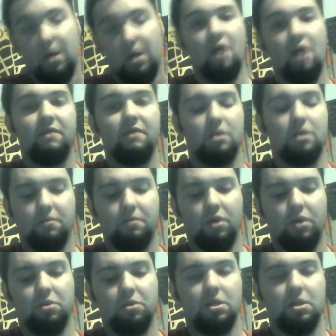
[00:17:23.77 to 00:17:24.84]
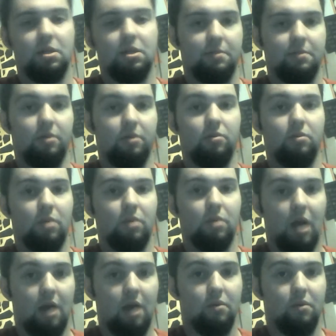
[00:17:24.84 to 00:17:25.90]
but Huffington Post is very
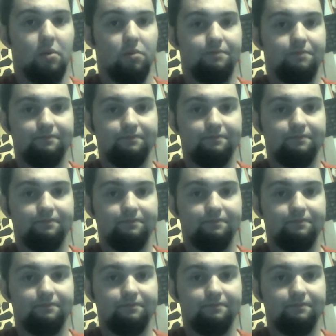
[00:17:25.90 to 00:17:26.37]
reliable